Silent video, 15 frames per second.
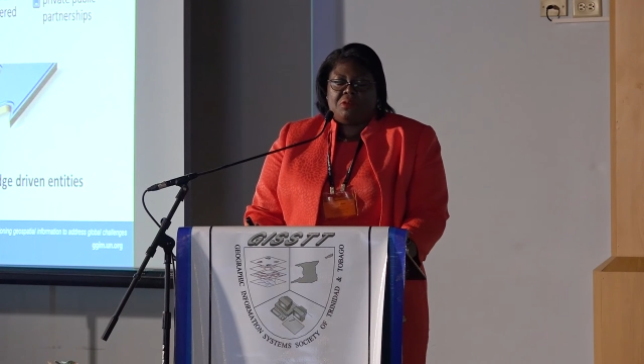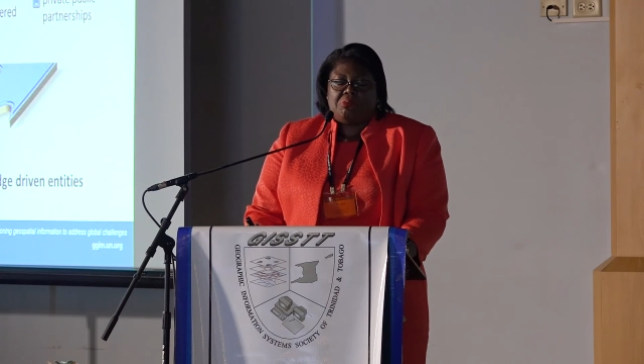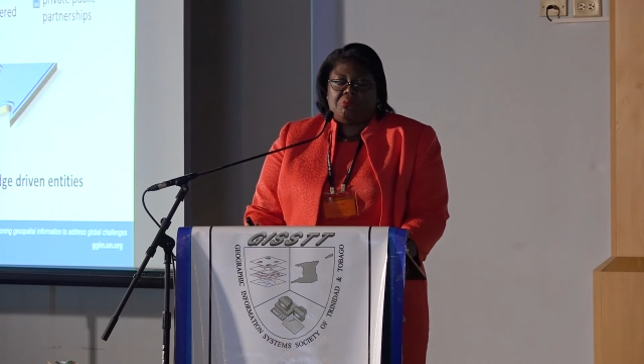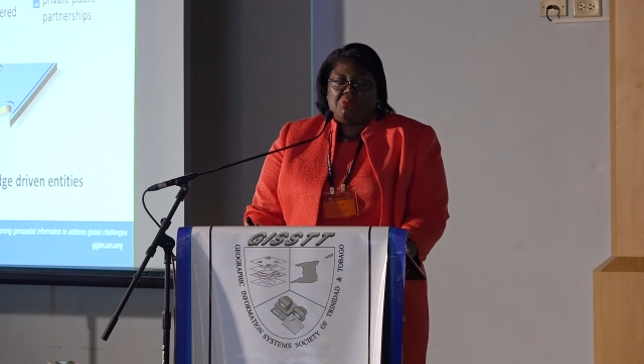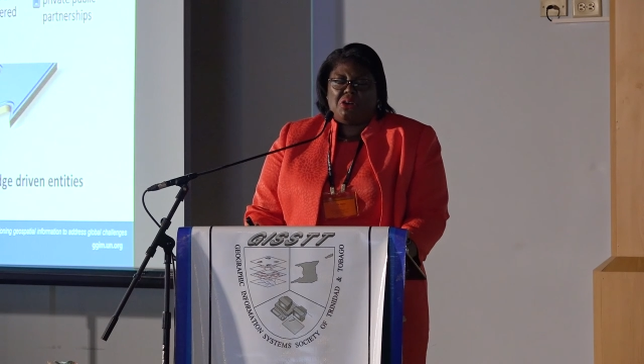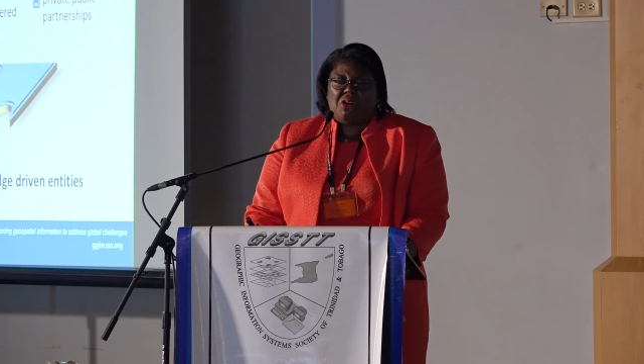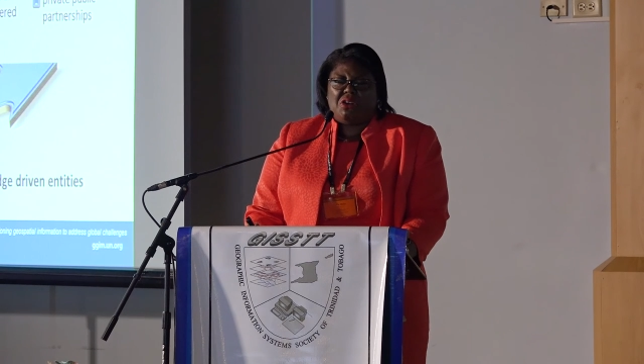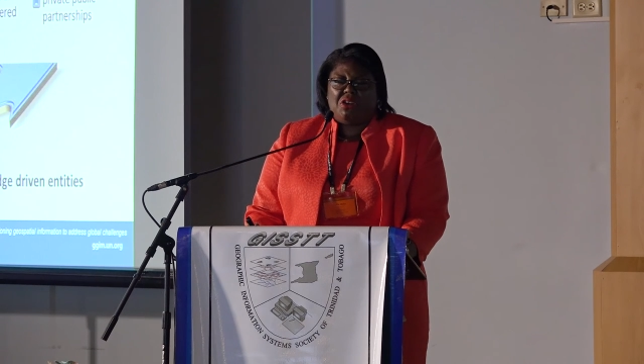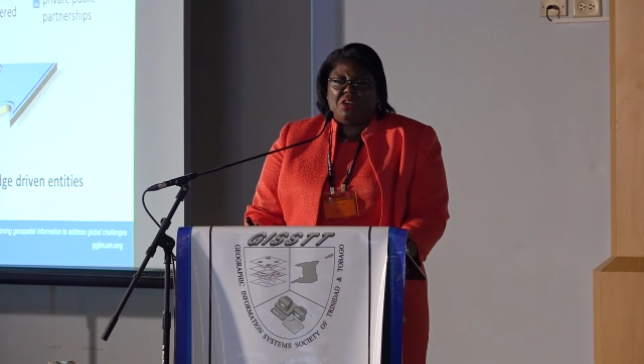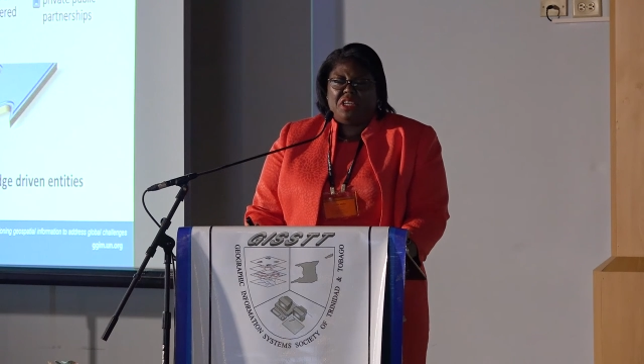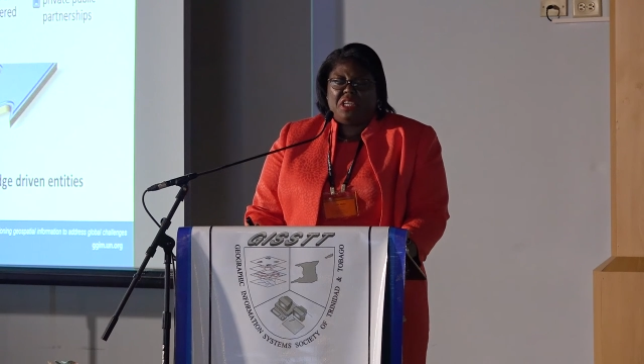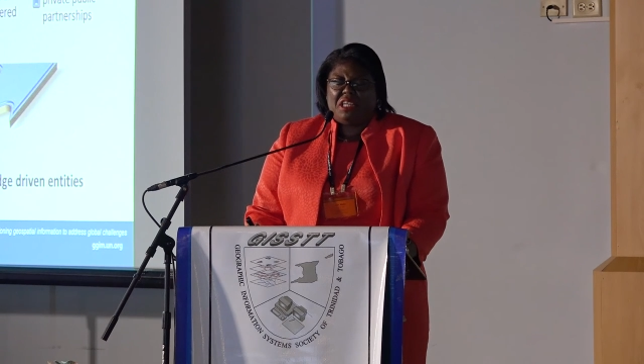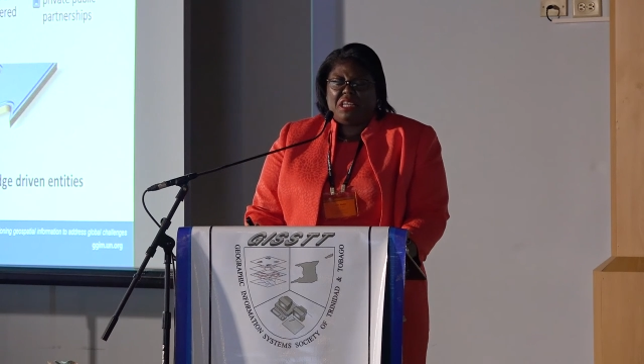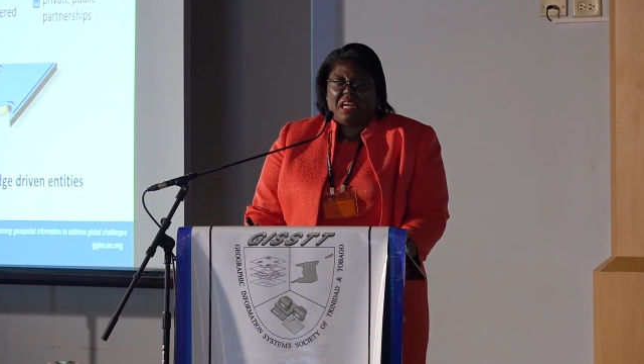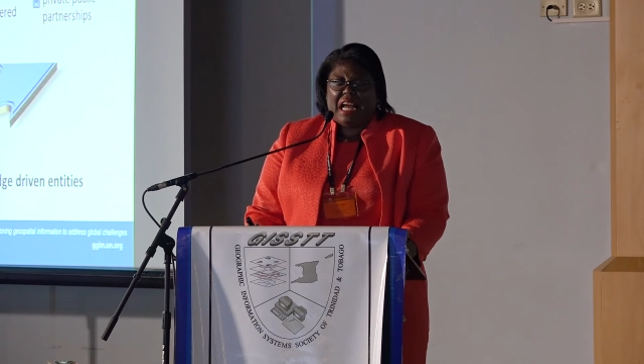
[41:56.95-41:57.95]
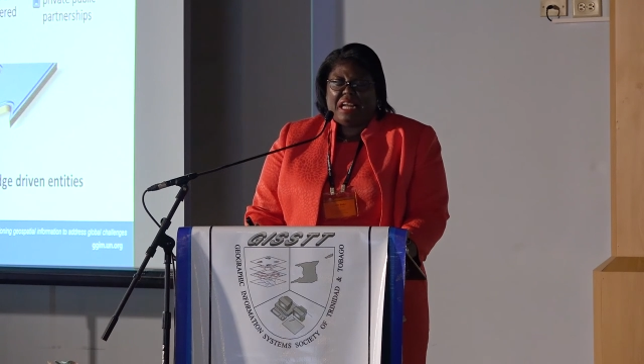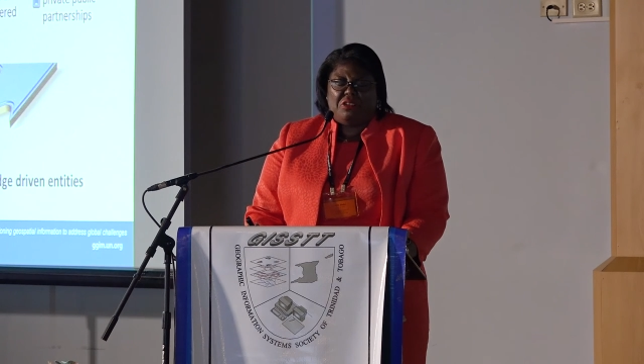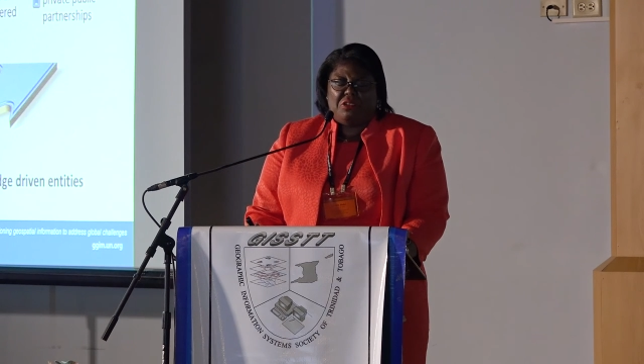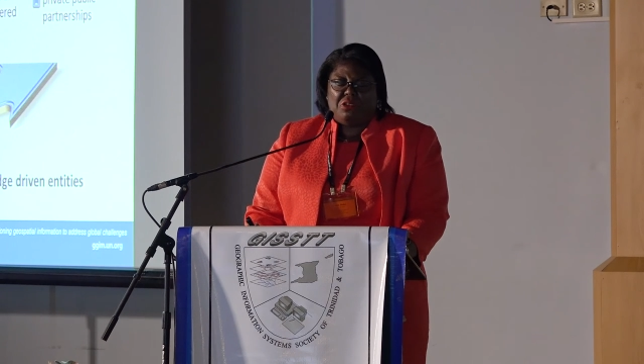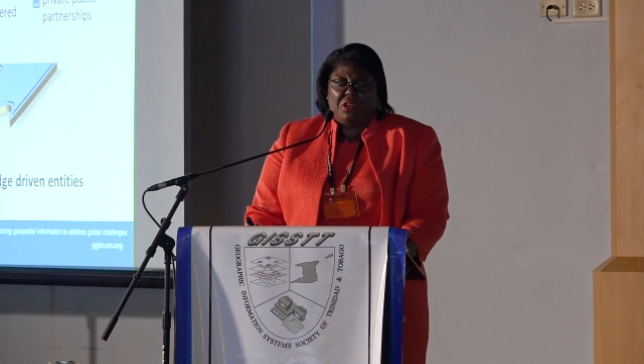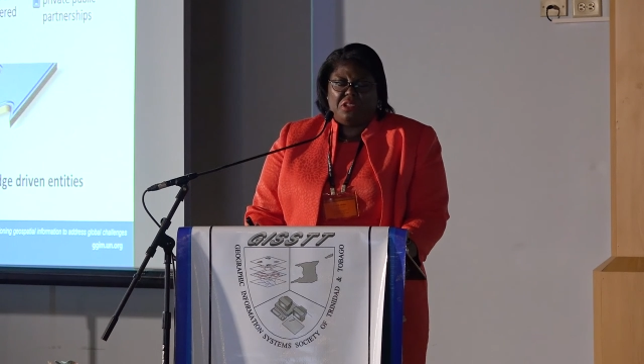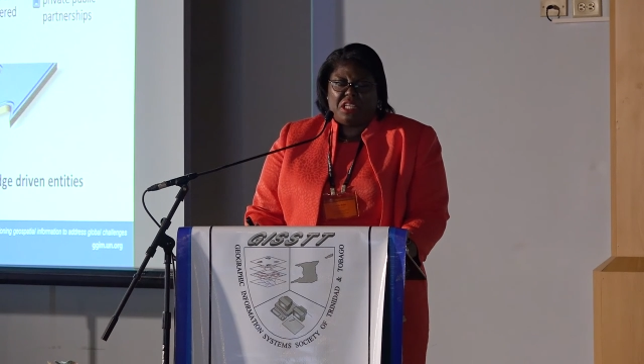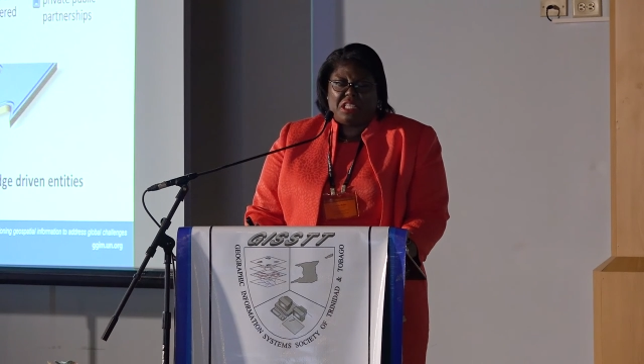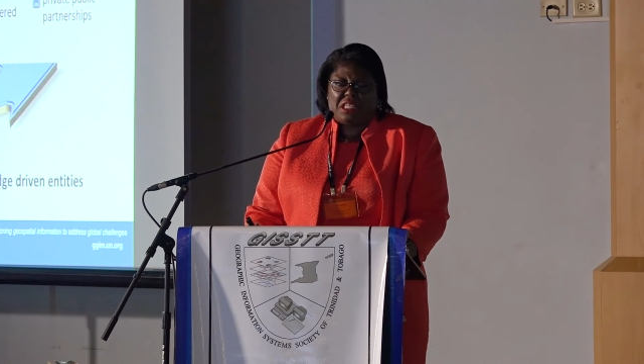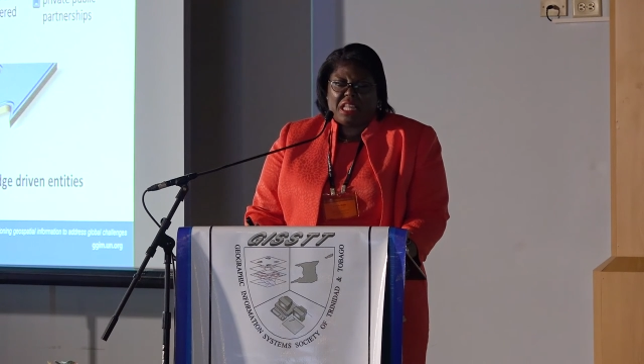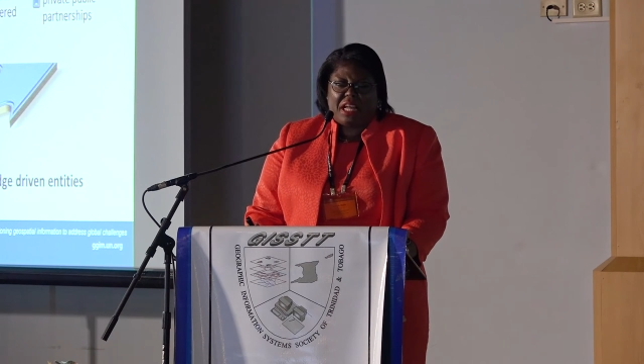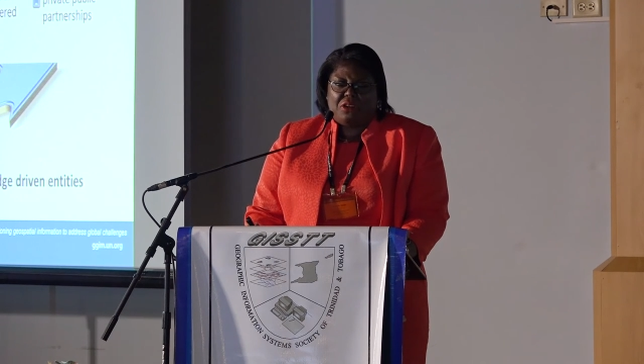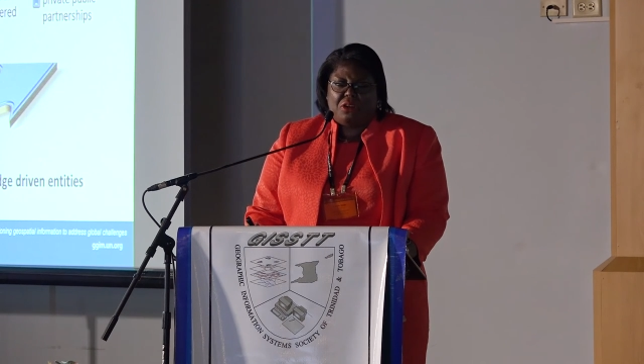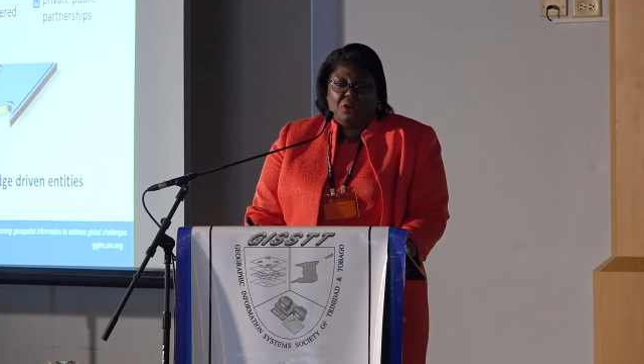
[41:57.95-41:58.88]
"Boy, I don't understand